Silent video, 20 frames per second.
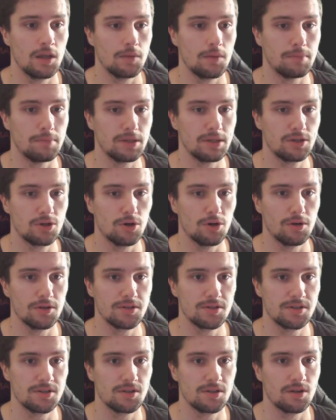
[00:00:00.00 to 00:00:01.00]

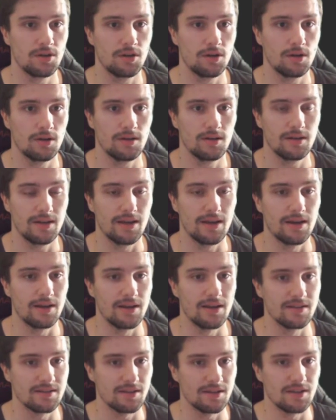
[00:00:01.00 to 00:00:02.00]
because
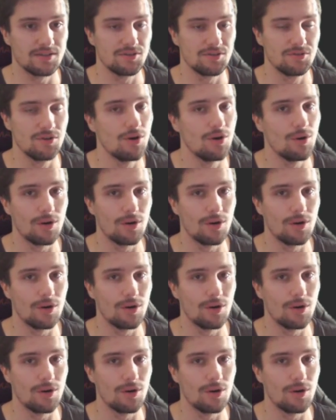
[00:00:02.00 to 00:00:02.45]
as you know,